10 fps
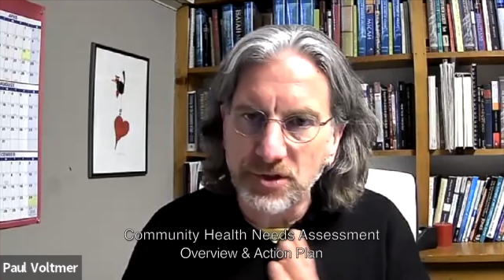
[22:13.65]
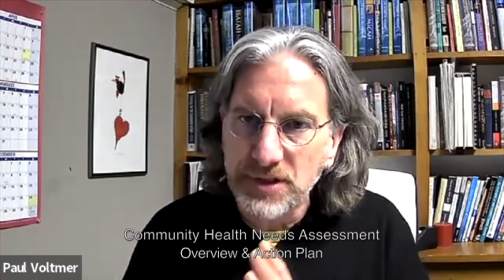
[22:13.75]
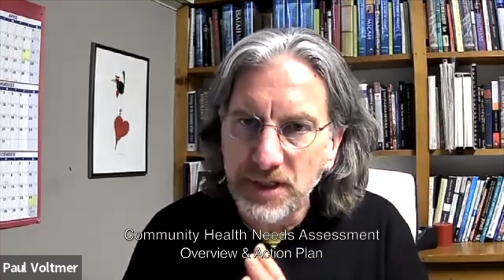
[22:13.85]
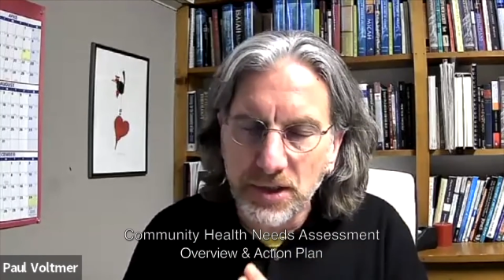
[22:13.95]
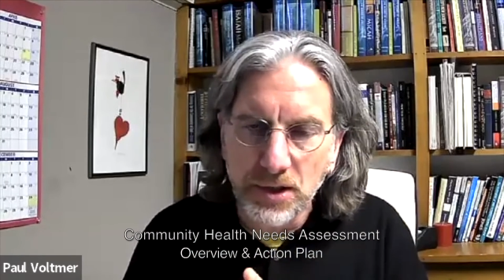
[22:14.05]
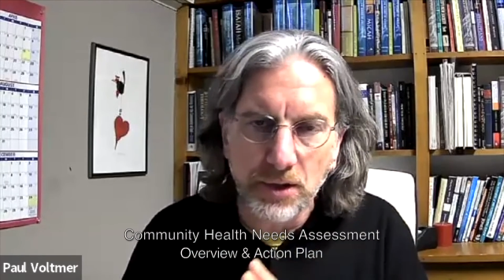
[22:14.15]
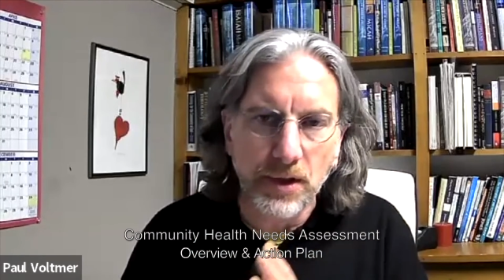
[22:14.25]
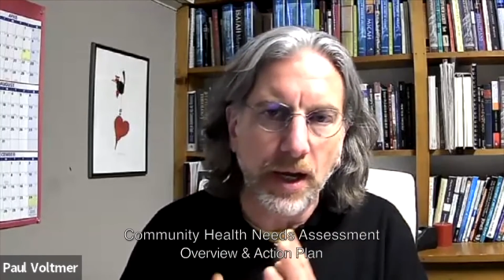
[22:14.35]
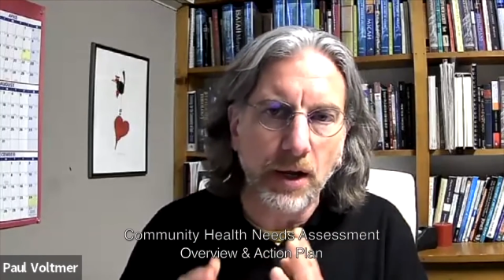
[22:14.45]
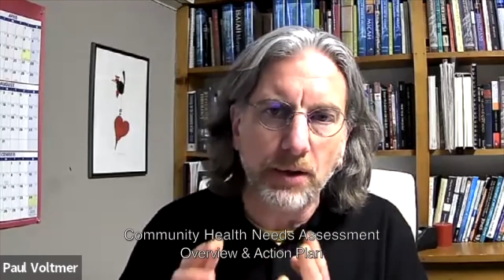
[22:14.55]
senior
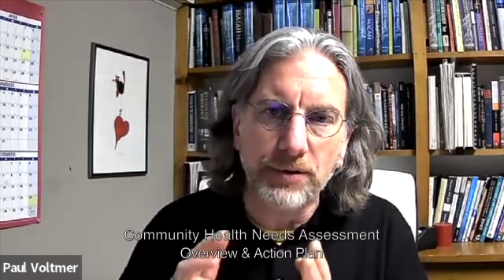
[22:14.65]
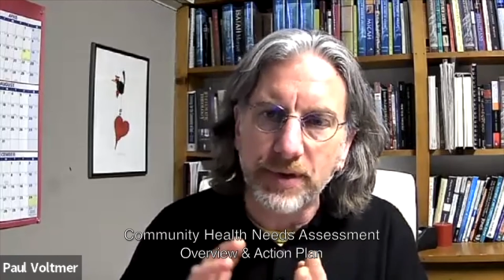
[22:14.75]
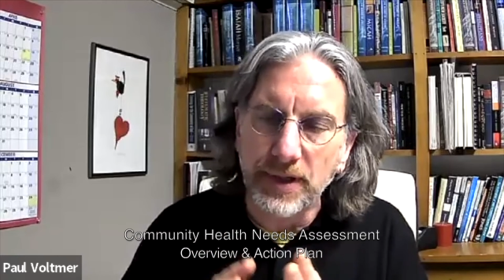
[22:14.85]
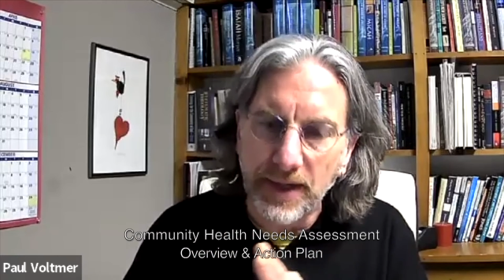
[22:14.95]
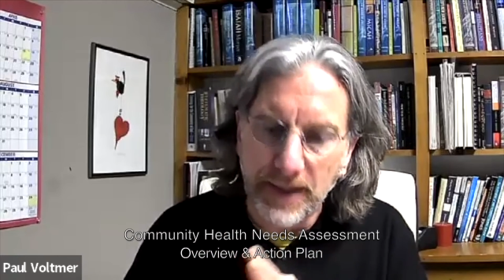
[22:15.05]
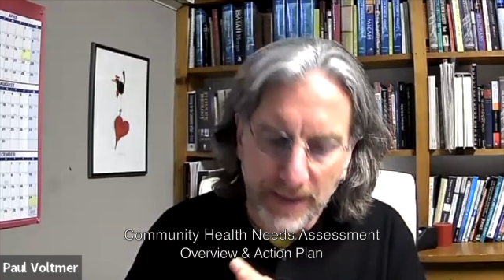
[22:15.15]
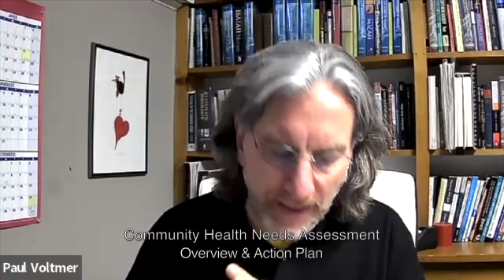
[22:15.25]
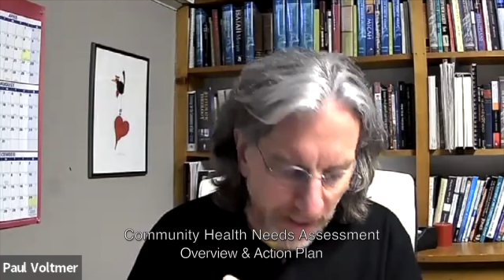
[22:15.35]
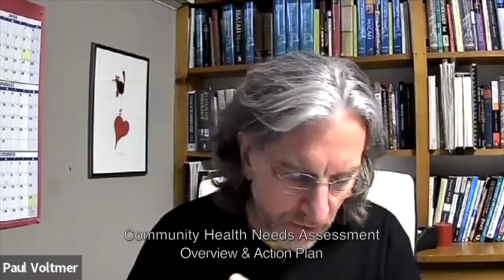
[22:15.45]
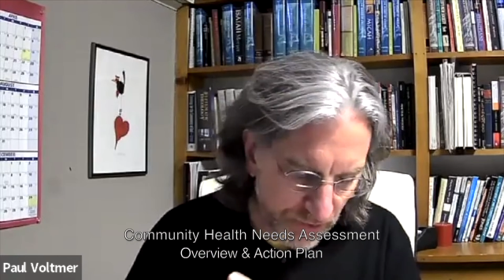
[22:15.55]
health, and
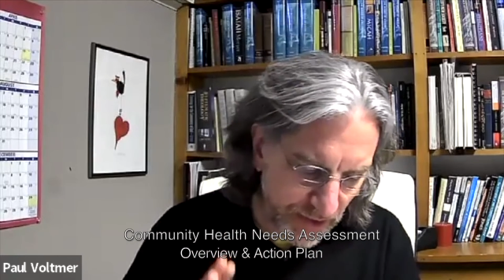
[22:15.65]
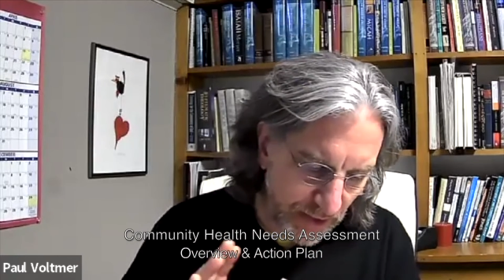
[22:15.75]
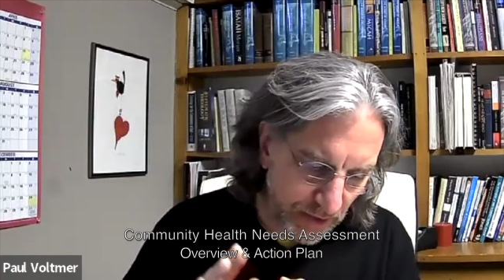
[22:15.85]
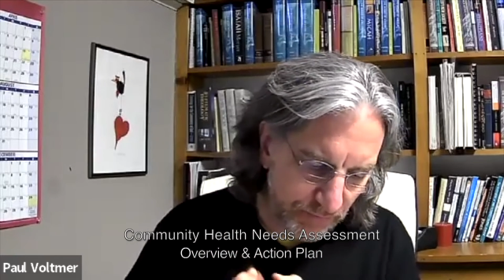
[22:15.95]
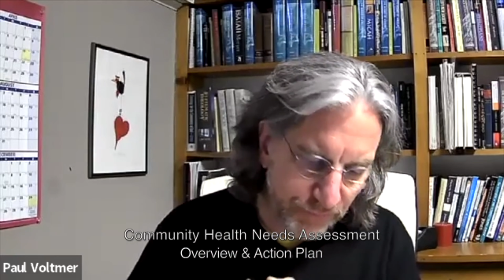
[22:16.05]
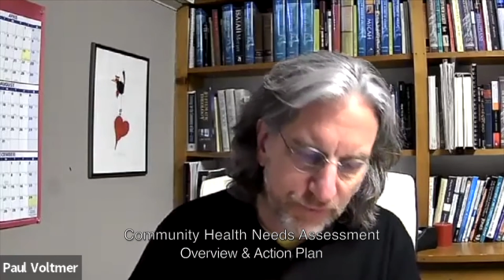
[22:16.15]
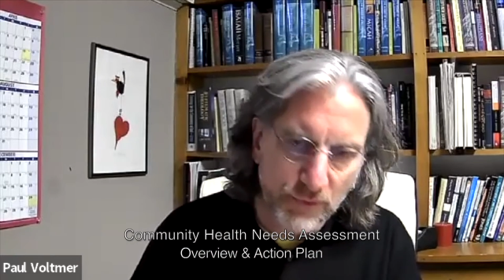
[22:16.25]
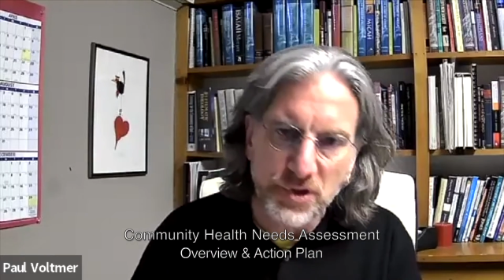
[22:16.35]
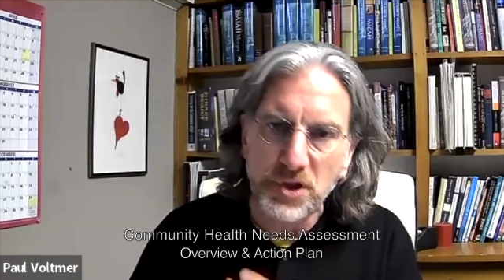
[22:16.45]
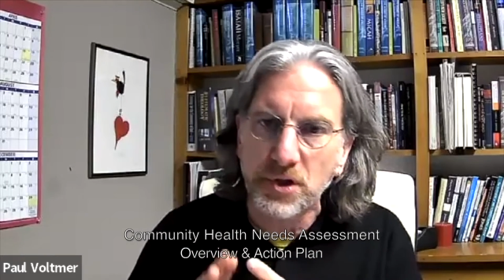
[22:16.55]
housing, and
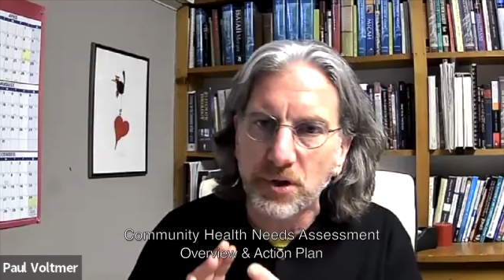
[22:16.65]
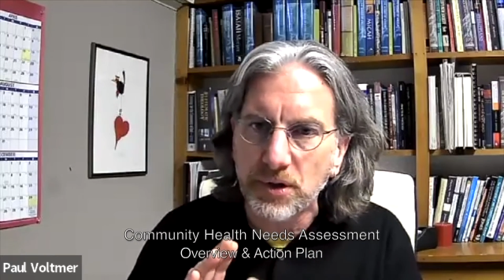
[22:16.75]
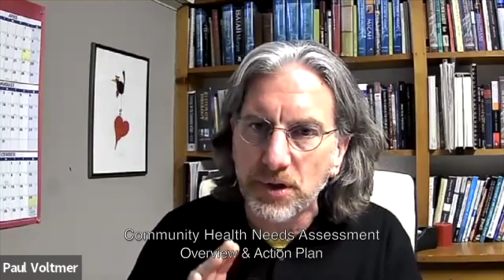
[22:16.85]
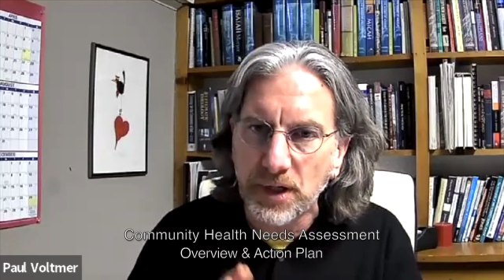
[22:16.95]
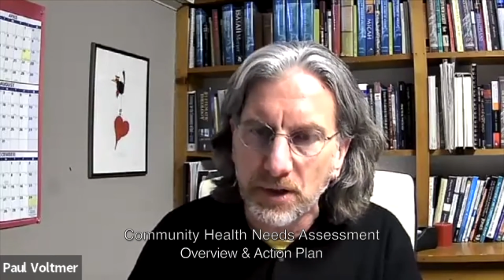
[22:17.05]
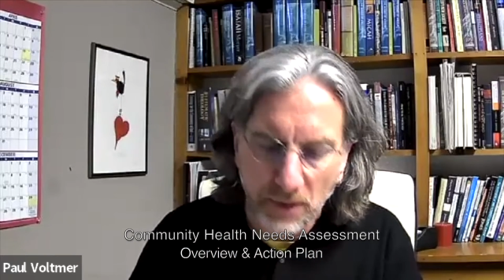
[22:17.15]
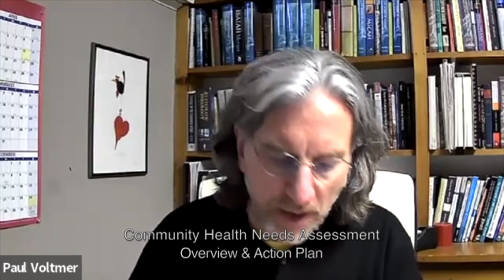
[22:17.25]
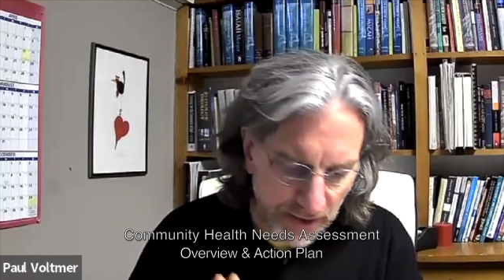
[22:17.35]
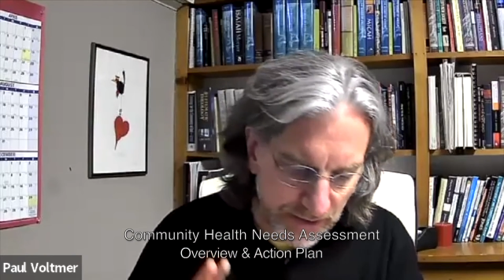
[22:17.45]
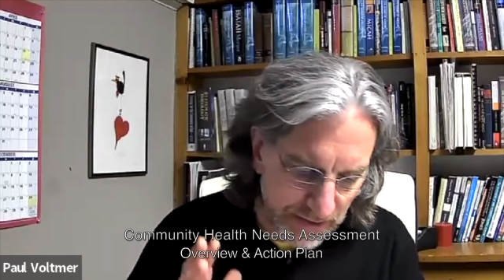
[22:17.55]
food security, and
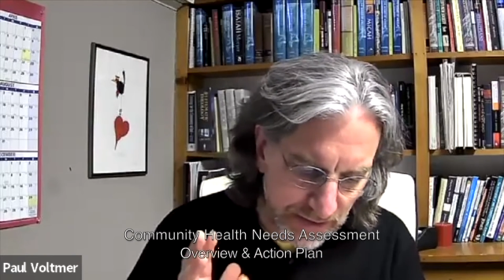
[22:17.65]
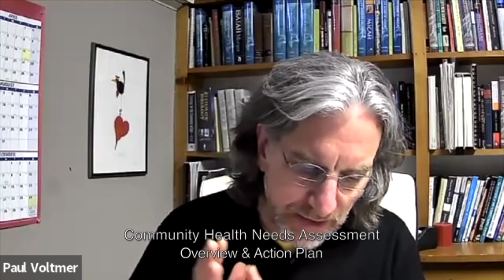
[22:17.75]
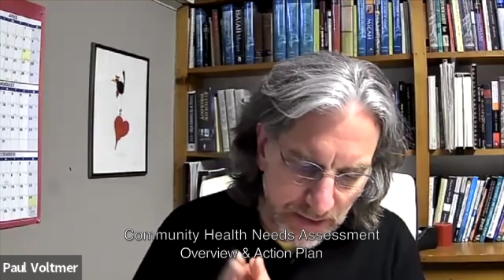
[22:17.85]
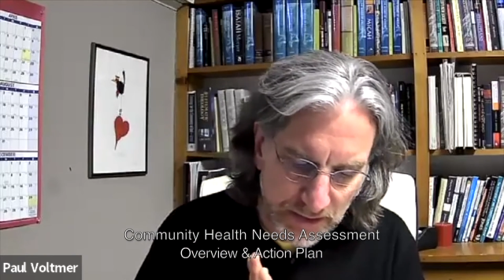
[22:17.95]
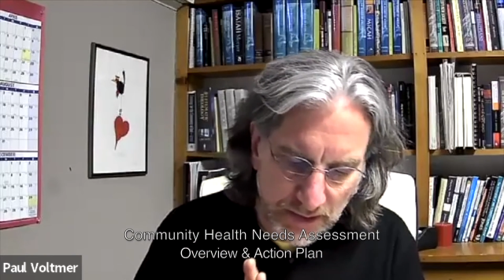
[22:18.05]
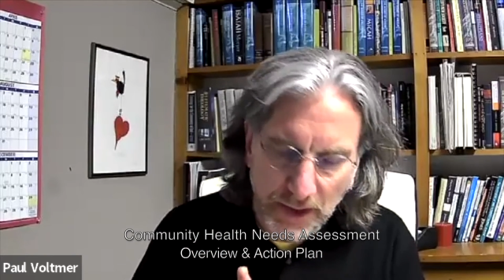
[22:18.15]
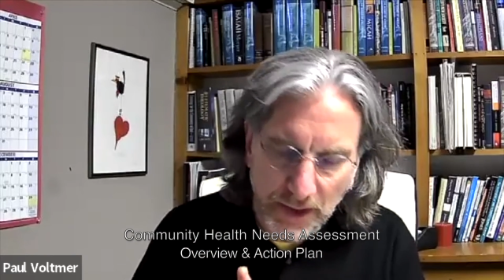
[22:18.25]
chronic disease, and